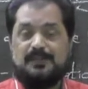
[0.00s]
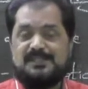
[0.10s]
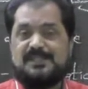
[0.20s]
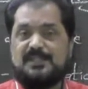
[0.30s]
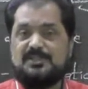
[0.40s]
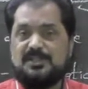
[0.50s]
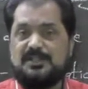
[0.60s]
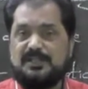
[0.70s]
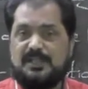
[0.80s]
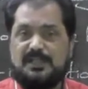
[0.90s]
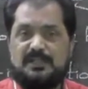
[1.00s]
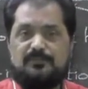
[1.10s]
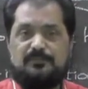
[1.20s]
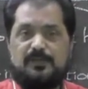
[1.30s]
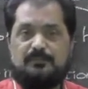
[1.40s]
basic genetic
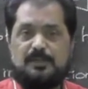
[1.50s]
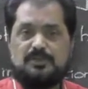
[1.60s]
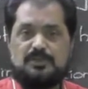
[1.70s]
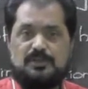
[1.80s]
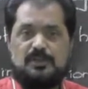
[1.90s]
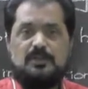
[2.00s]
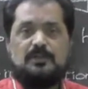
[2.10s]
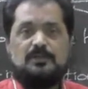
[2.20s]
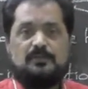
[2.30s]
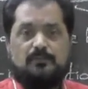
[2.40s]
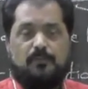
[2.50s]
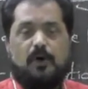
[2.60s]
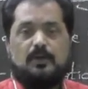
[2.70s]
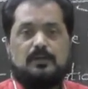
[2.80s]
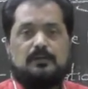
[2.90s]
information
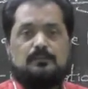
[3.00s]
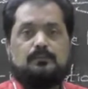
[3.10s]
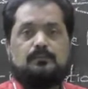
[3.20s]
for